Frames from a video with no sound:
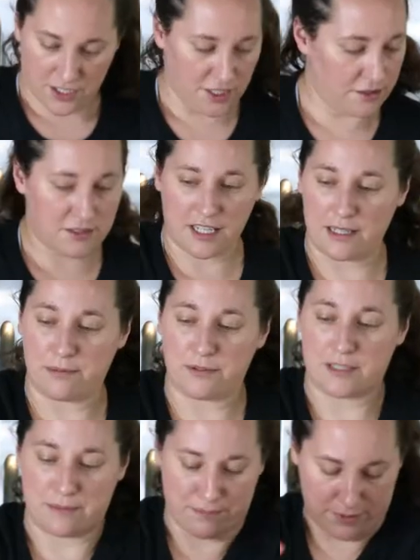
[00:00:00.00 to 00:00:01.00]
two
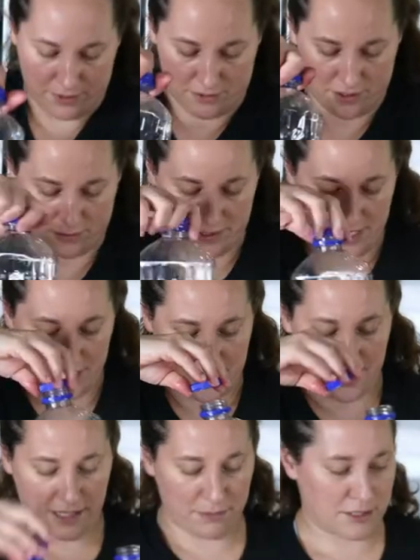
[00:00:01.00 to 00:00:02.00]
tablespoons, we need a
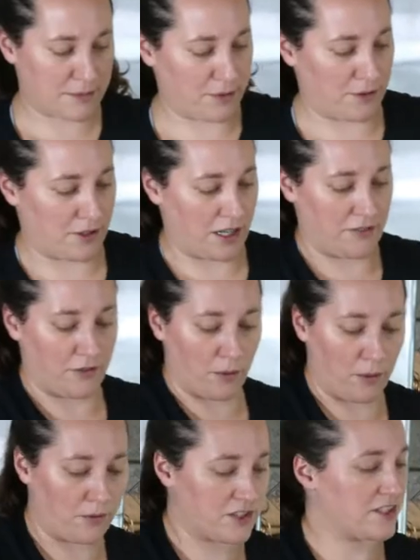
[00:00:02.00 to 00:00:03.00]
tablespoon of,
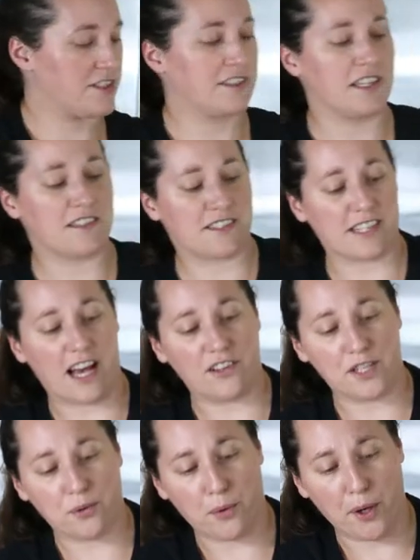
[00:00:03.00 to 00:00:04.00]
says
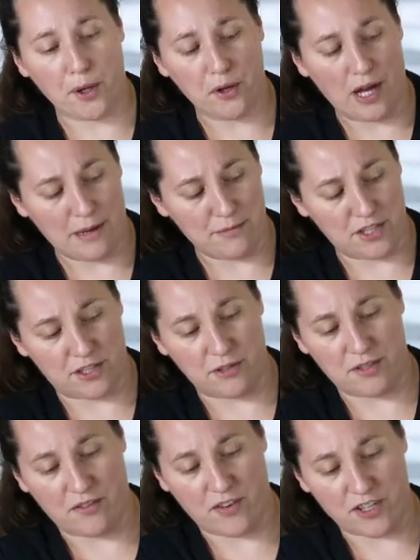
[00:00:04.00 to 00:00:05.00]
salad oil, I'm just
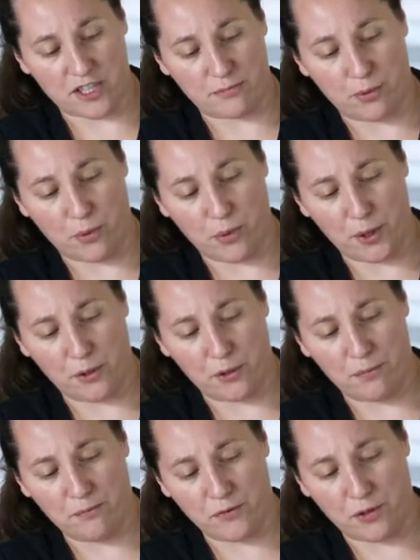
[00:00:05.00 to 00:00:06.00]
using vegetable
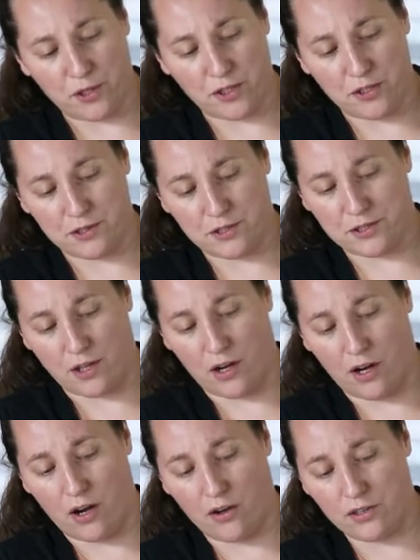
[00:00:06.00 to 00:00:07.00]
oil. You could use
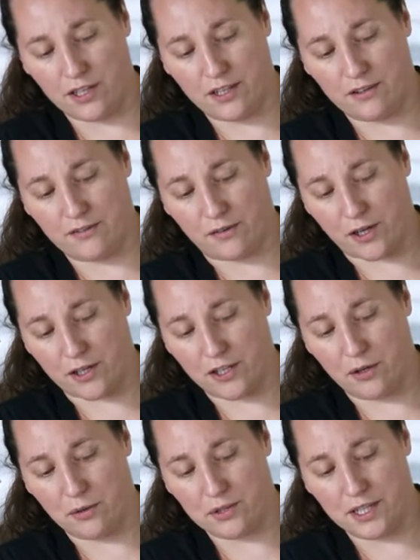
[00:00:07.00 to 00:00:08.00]
olive or
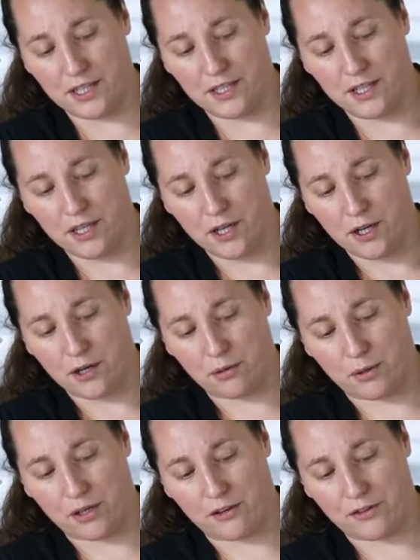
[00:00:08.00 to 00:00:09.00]
canola
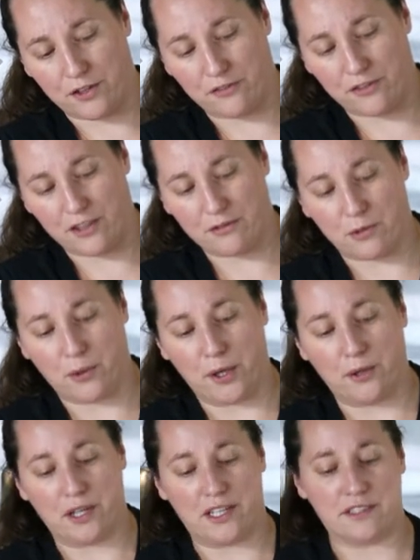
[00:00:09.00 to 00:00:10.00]
or whatever your favorite
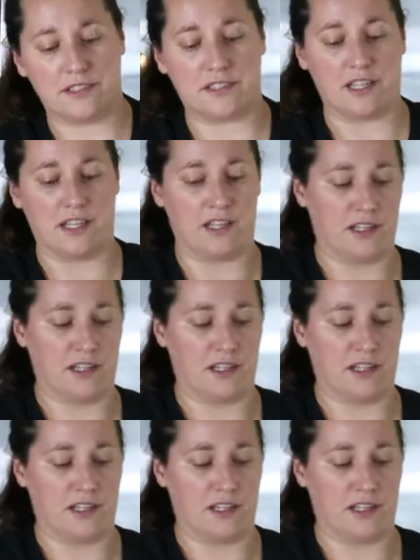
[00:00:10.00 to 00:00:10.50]
oil is.